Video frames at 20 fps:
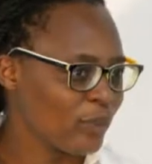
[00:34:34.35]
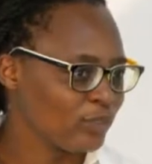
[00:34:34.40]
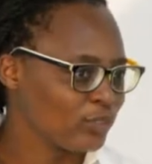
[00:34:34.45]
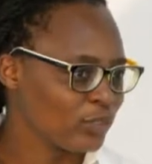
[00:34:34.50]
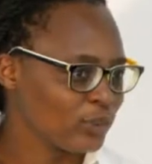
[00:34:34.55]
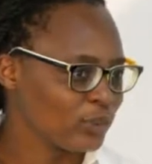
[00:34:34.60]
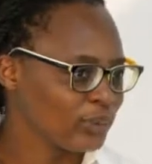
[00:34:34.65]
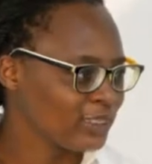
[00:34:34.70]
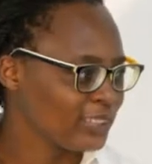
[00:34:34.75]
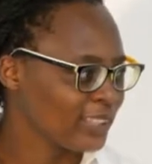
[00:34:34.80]

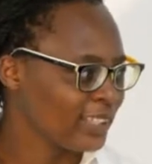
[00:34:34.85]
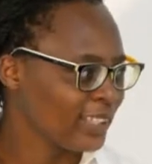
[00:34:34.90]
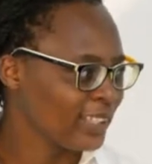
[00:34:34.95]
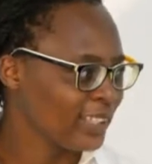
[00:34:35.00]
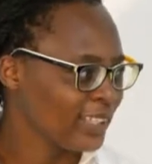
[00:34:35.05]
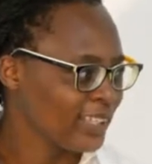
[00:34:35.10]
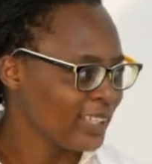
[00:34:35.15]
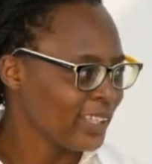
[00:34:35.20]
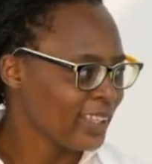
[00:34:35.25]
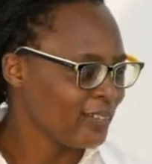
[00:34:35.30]
I've
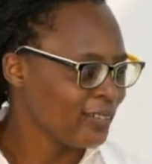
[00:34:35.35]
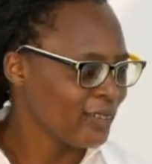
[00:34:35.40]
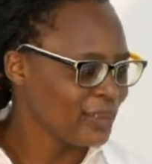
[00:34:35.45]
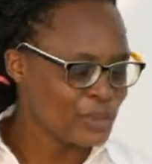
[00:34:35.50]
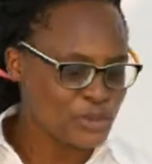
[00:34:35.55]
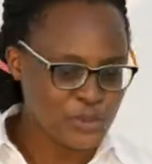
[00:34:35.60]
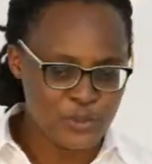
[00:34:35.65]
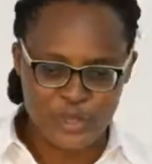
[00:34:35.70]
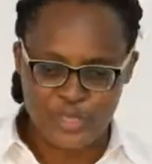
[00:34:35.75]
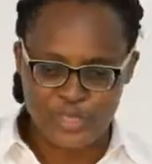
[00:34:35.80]

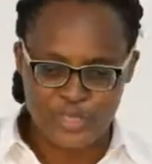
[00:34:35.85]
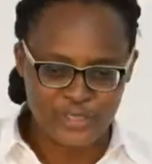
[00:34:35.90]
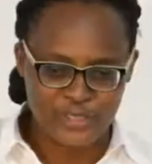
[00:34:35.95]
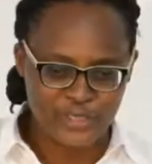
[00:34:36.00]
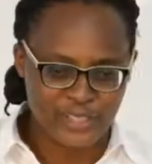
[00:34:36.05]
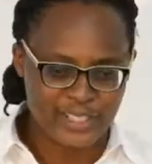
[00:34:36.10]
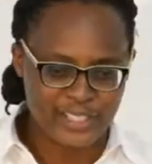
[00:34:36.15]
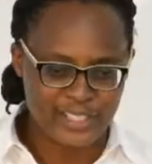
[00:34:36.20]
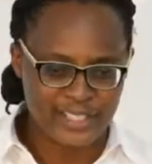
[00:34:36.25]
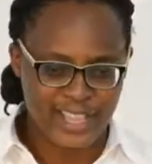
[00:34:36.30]

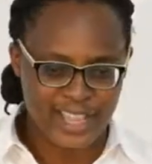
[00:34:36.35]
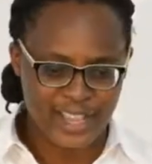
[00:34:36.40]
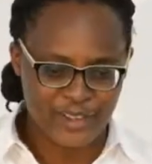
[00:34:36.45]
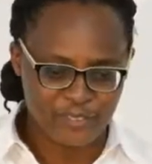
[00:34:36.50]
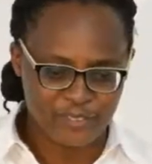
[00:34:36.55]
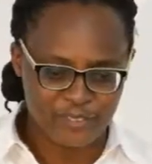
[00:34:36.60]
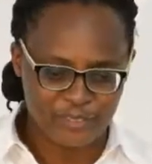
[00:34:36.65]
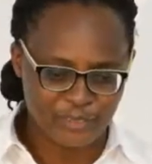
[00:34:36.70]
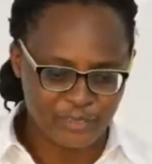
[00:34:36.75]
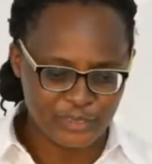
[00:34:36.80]

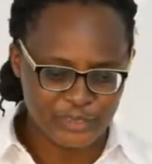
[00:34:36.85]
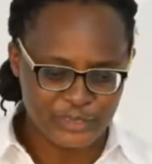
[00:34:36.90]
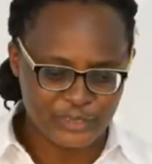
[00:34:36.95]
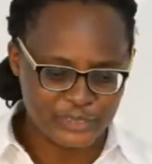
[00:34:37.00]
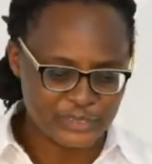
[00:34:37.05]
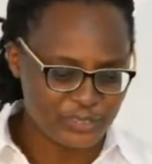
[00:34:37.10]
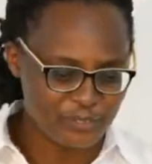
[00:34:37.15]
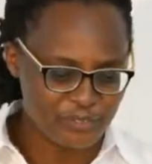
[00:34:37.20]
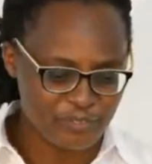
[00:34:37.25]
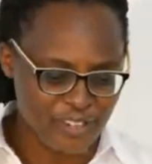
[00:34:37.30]

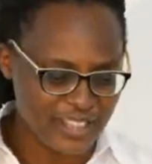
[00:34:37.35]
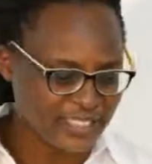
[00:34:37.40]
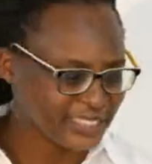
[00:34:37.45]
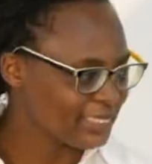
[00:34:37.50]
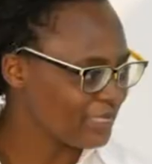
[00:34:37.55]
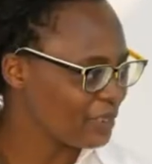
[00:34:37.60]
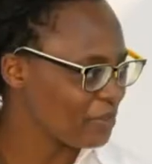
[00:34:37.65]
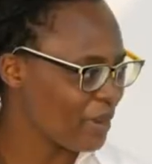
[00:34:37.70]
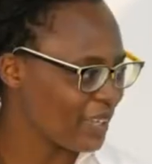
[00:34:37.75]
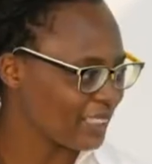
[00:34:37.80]
always
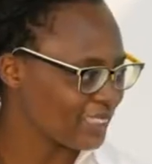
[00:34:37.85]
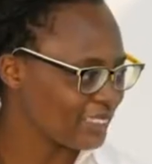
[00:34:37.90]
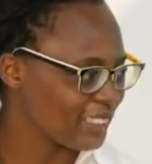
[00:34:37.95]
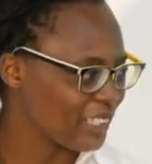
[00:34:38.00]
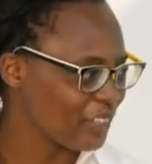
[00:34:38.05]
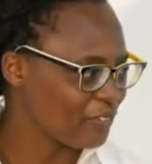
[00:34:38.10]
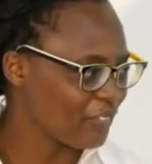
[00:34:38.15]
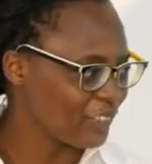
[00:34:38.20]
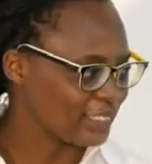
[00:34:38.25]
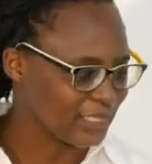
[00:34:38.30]
fancied
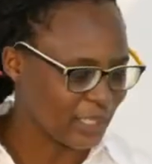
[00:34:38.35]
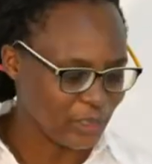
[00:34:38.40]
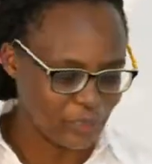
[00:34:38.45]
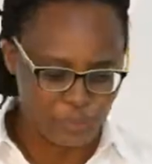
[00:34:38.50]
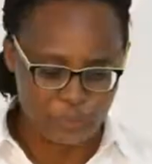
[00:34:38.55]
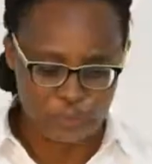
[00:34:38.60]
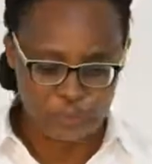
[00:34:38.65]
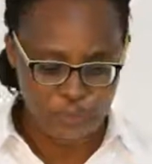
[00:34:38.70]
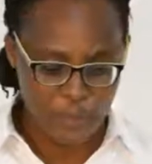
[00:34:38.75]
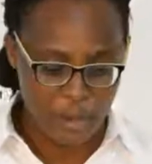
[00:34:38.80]
myself as a
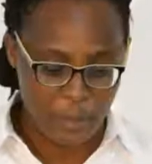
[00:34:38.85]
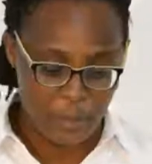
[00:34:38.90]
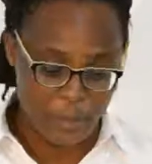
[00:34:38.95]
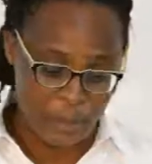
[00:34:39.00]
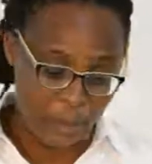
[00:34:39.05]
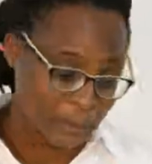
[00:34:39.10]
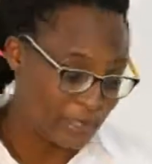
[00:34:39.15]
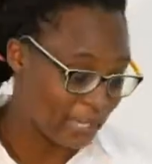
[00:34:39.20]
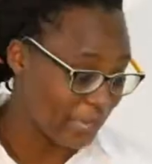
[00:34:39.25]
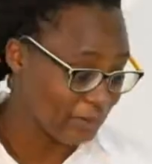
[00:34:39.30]
good
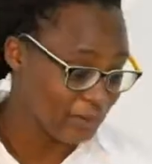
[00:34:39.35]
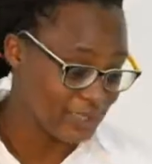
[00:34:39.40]
rapper. I mean,